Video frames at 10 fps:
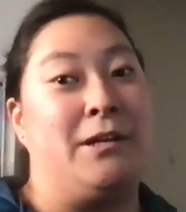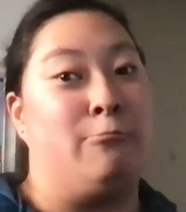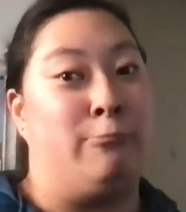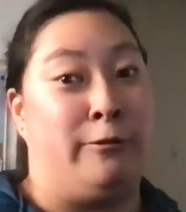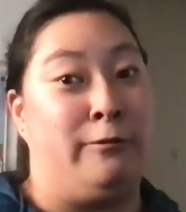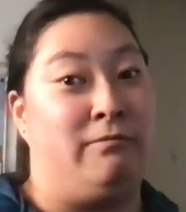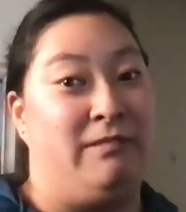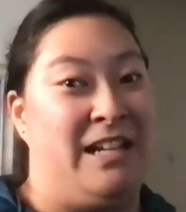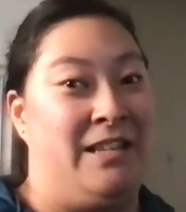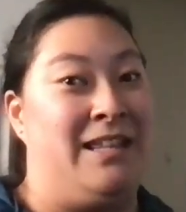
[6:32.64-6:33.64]
were
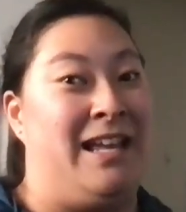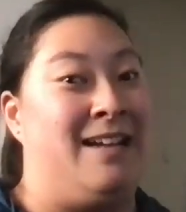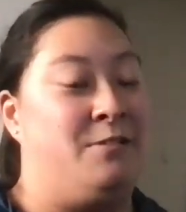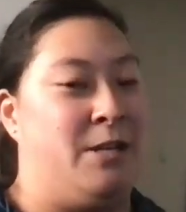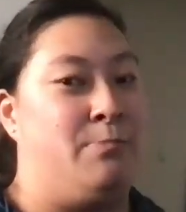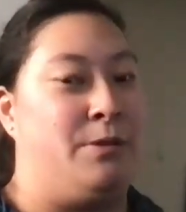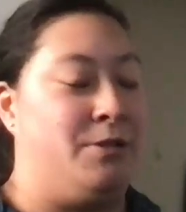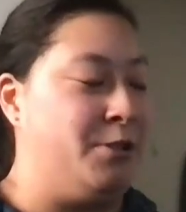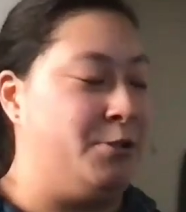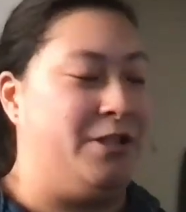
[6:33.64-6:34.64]
in that same
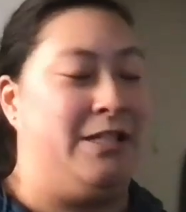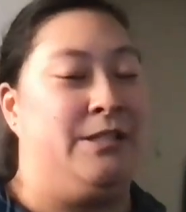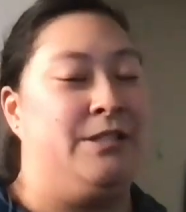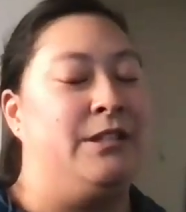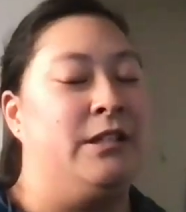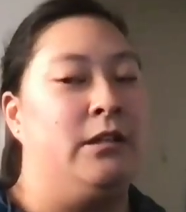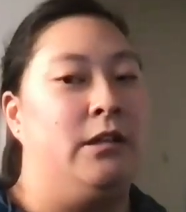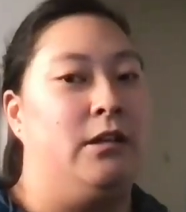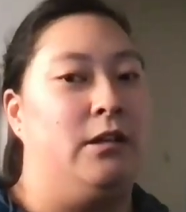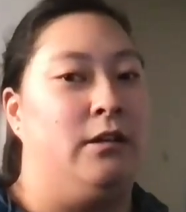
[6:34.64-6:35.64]
position
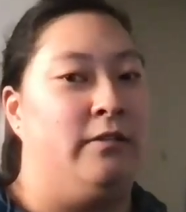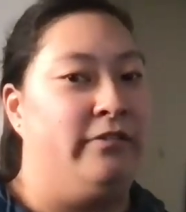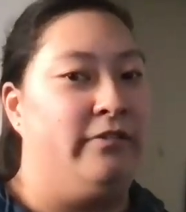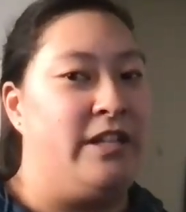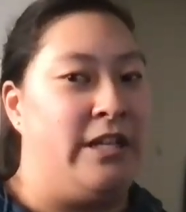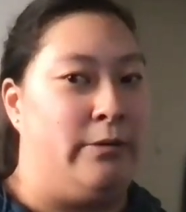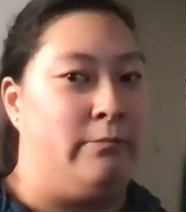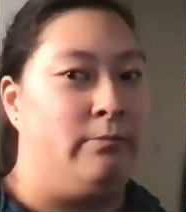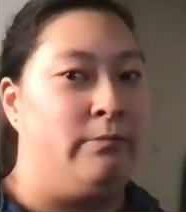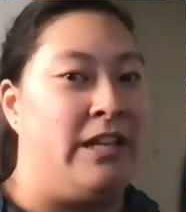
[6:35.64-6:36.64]
of, you
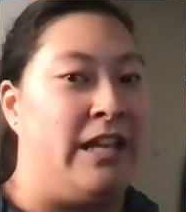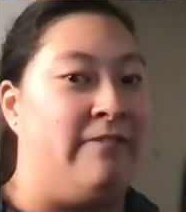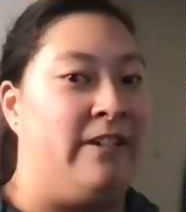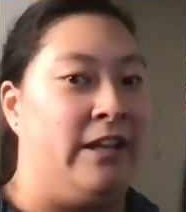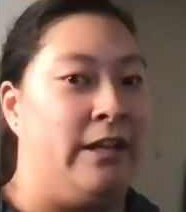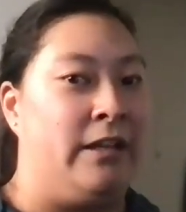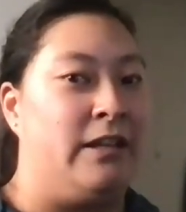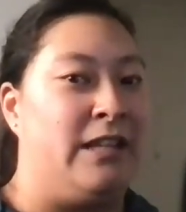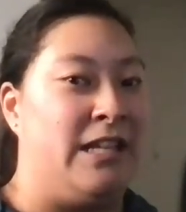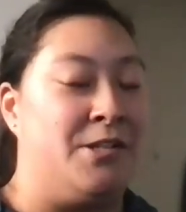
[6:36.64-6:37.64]
know, giving
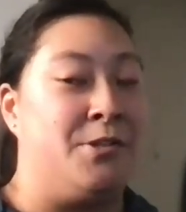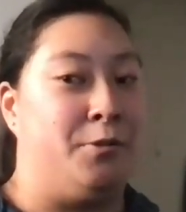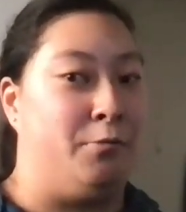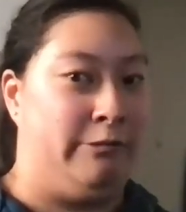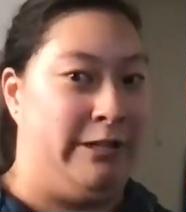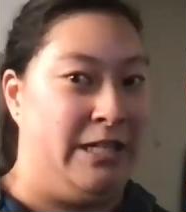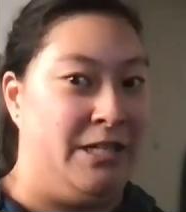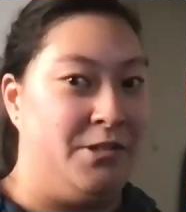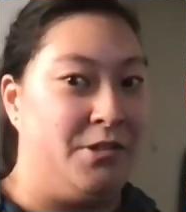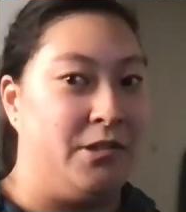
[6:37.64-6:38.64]
these
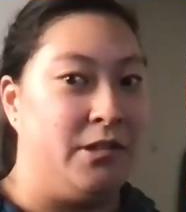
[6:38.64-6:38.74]
stories.